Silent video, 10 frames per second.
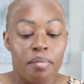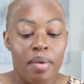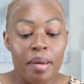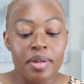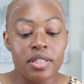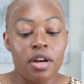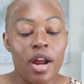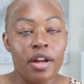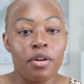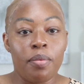maybe sew
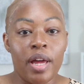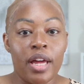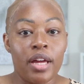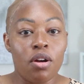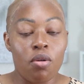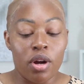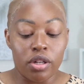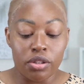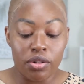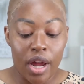down your wig or
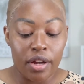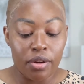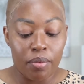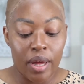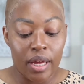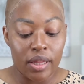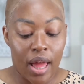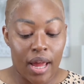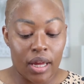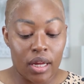glue down your wig,
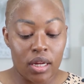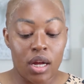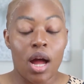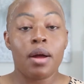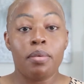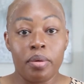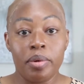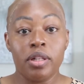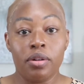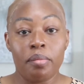like I will
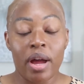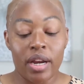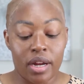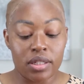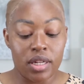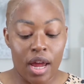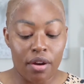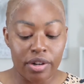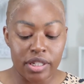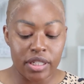be gluing mine down today,
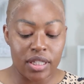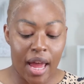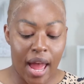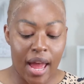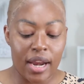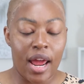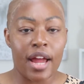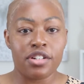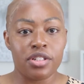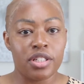or just to add
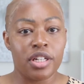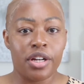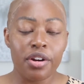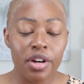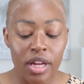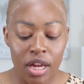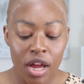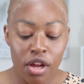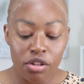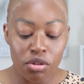extra security,
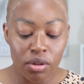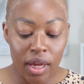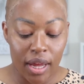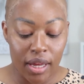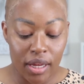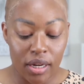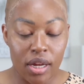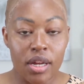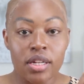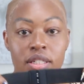you can
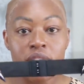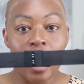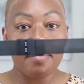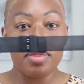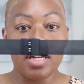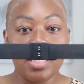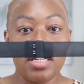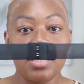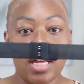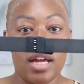snap
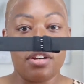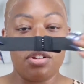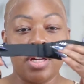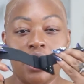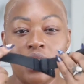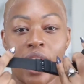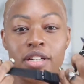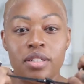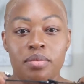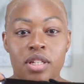these and you can
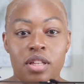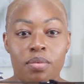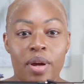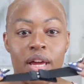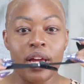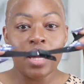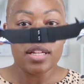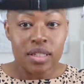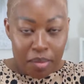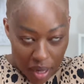attach them to the wig
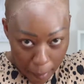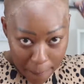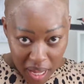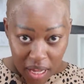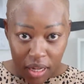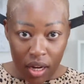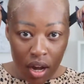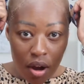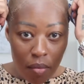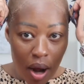to make a band
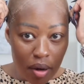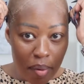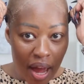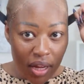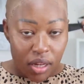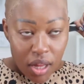around the back